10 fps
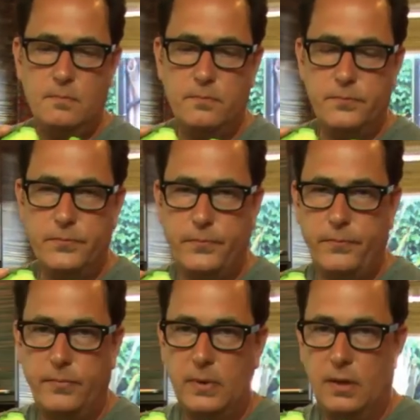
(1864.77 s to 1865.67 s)
I don't no.
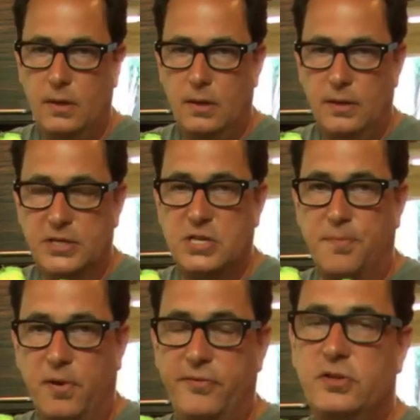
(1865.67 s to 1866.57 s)
believe that. This is a
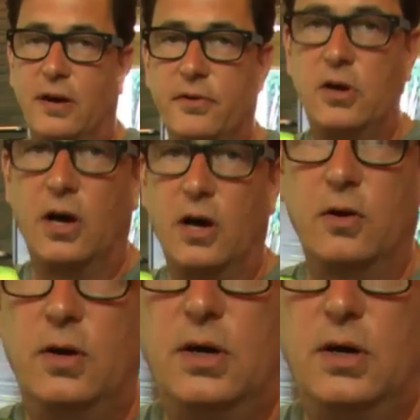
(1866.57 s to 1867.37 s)
perfect avocado.